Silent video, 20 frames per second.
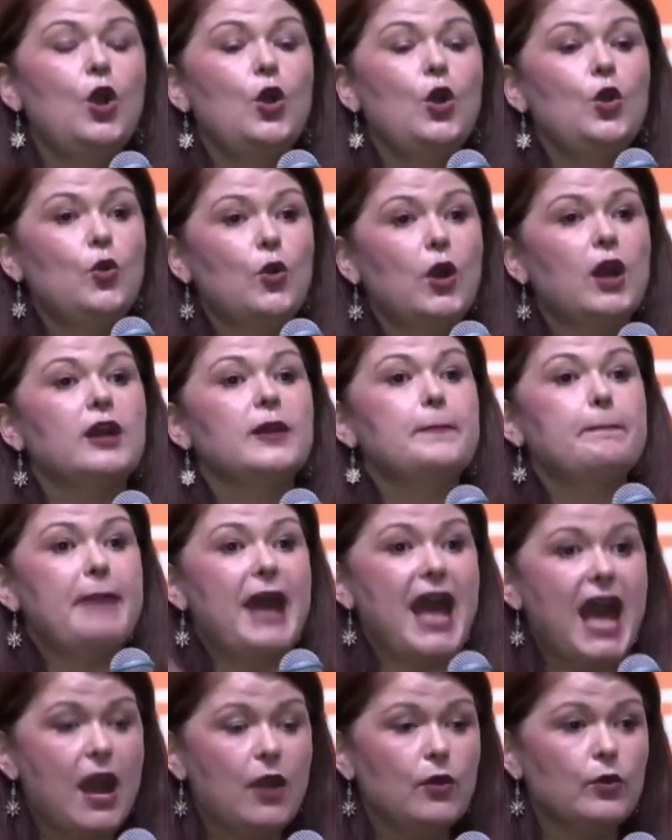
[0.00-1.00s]
who are
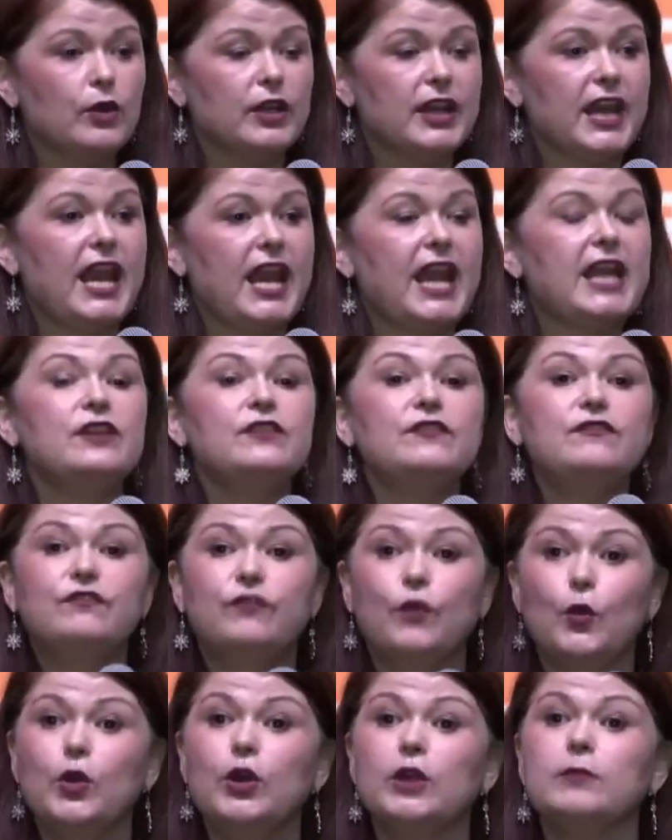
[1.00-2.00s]
empowered and
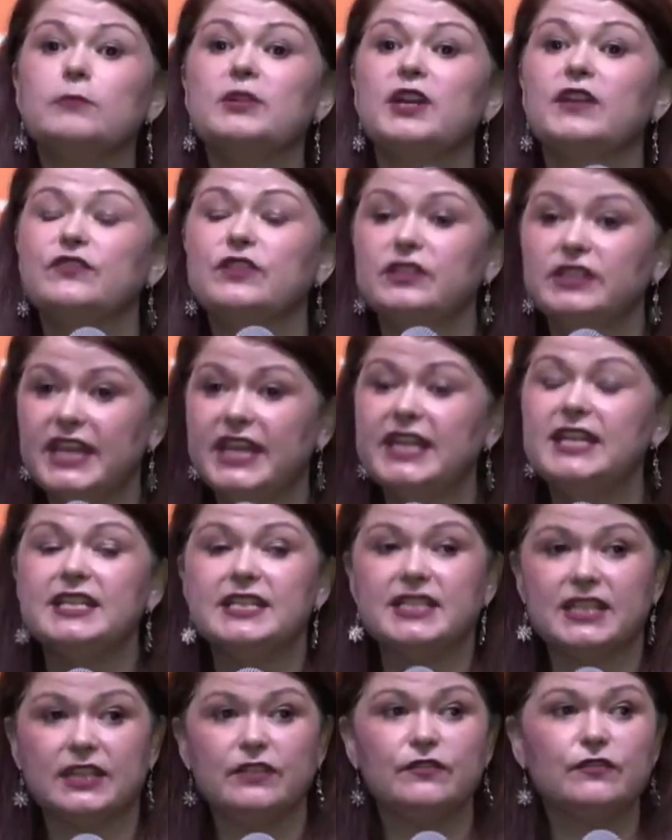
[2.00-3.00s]
informed of the
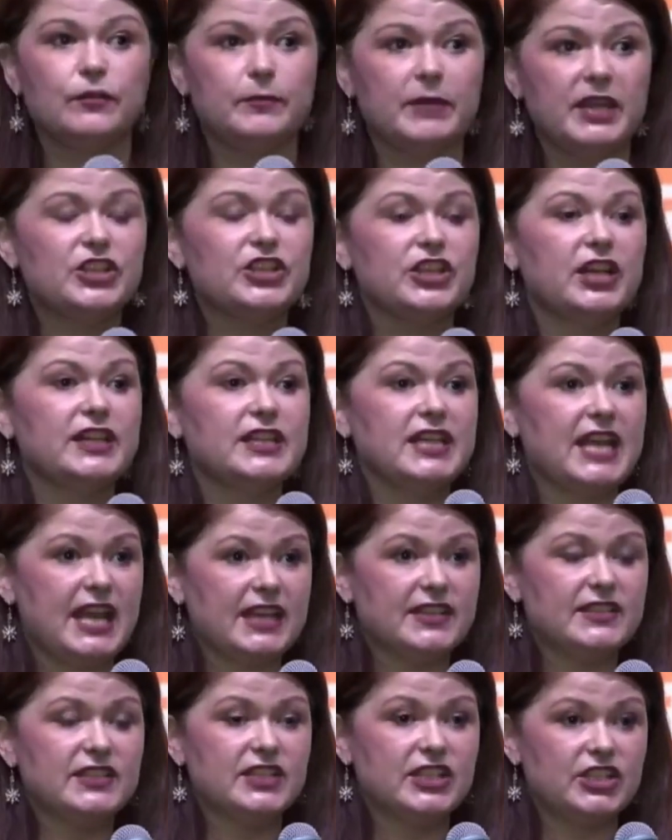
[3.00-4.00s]
latest information on the
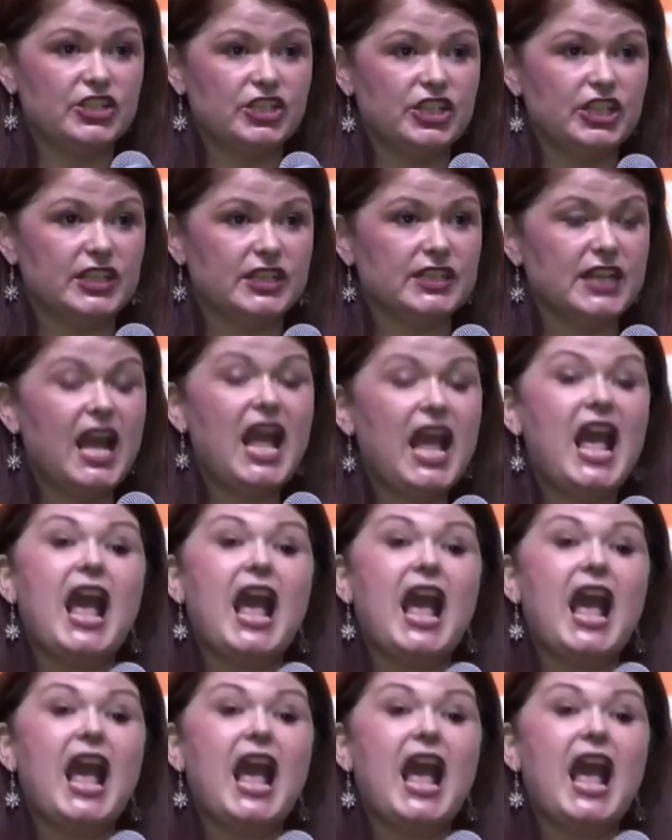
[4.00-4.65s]
SDGs.